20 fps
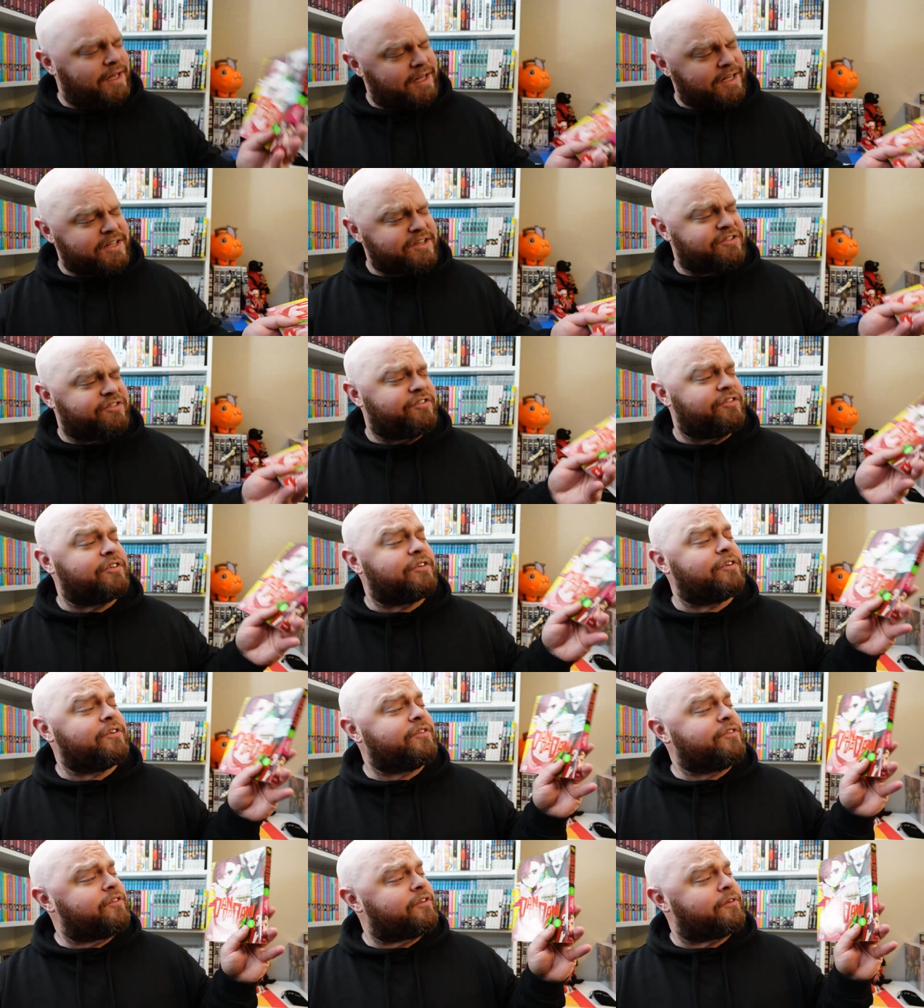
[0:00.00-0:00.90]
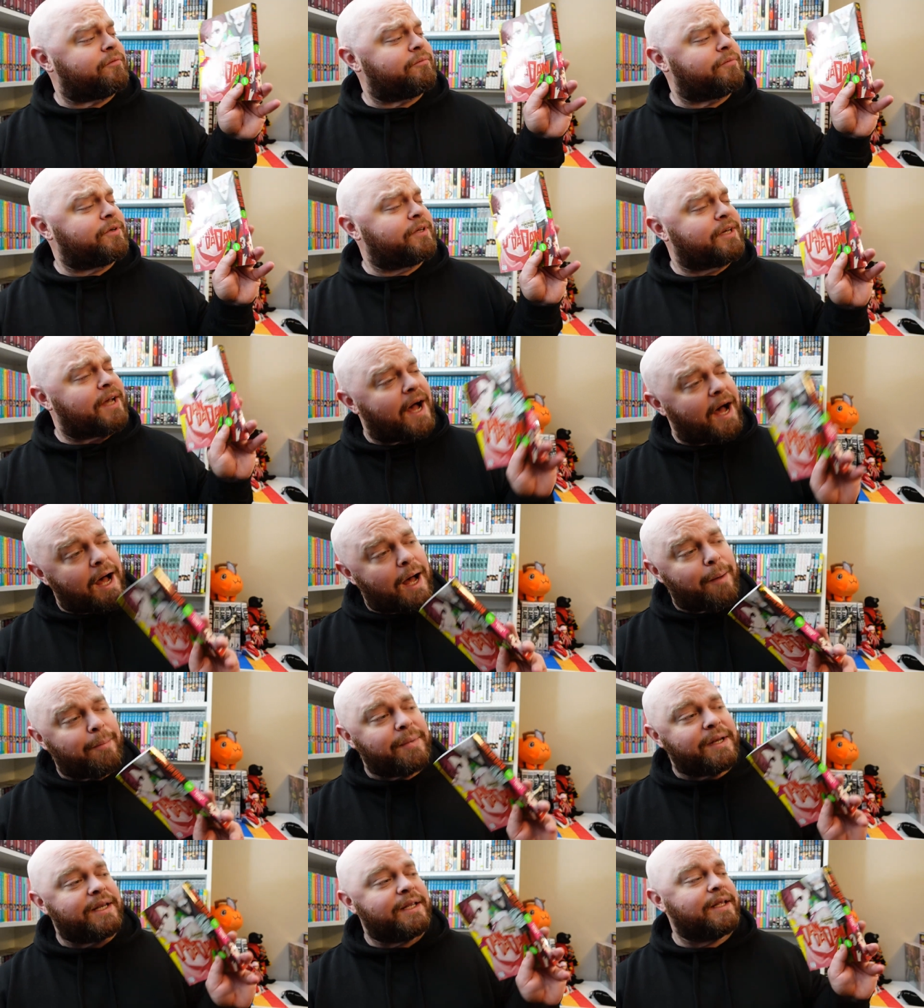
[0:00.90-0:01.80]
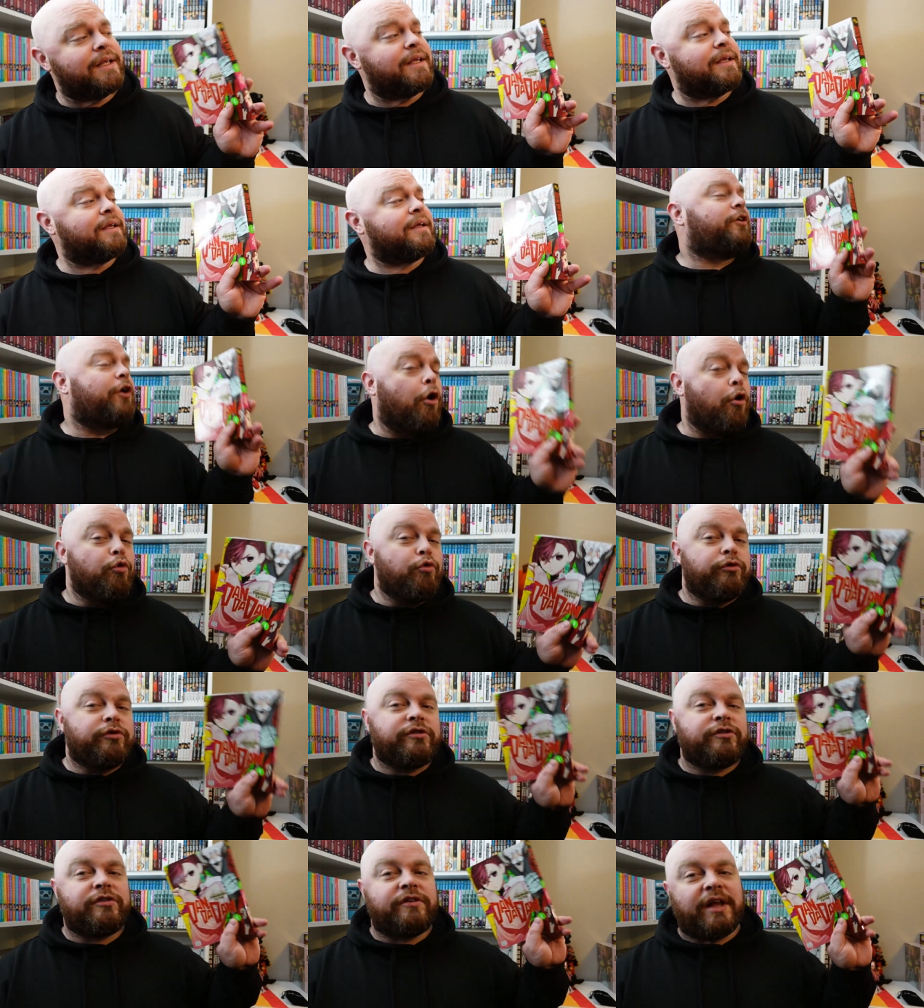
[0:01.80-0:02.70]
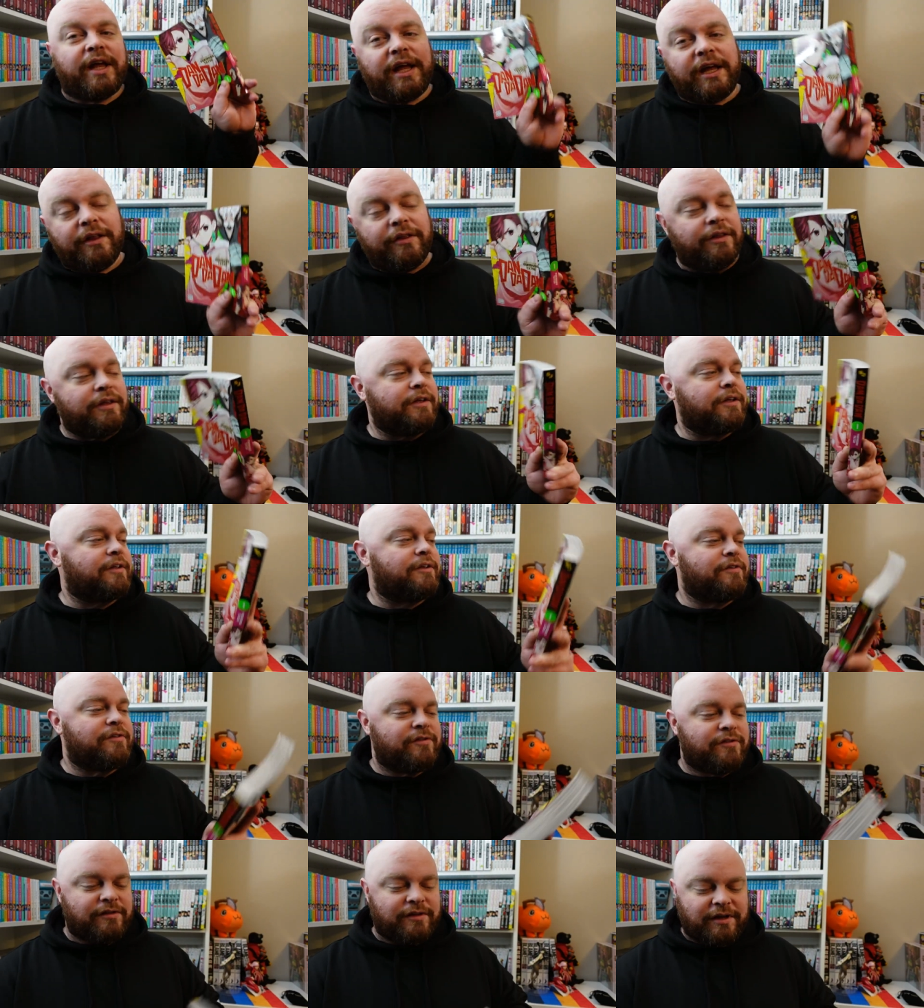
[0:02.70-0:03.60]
ecchi, some comedy, ghosts, aliens.